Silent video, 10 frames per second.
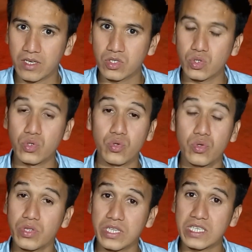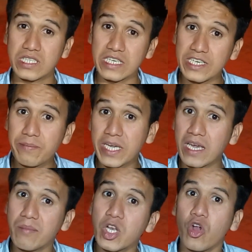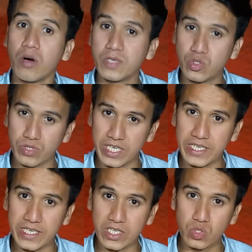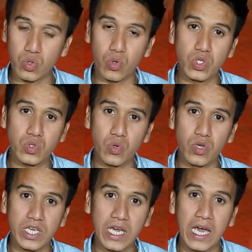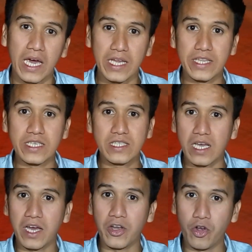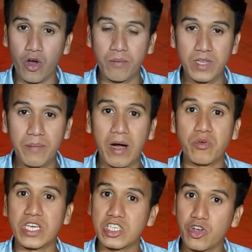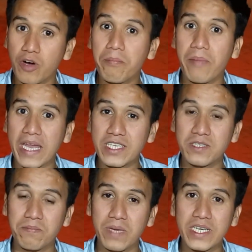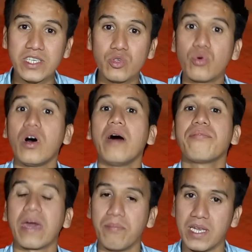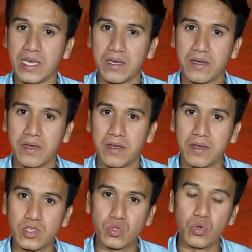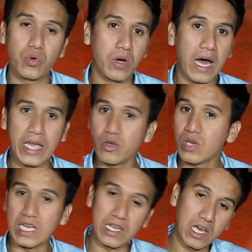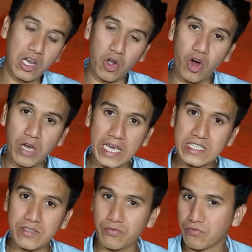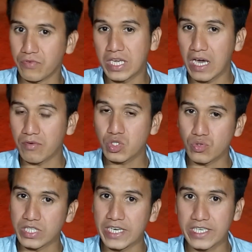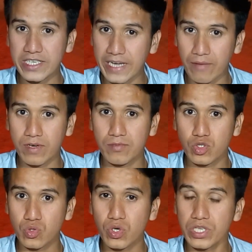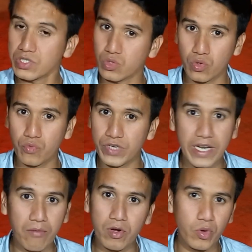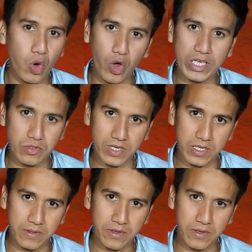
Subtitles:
So due to this it became a norm in society. Slowly this norm, the foundation of marriage, made into a family. So I know law, as we, our society developed, so we developed the law as well,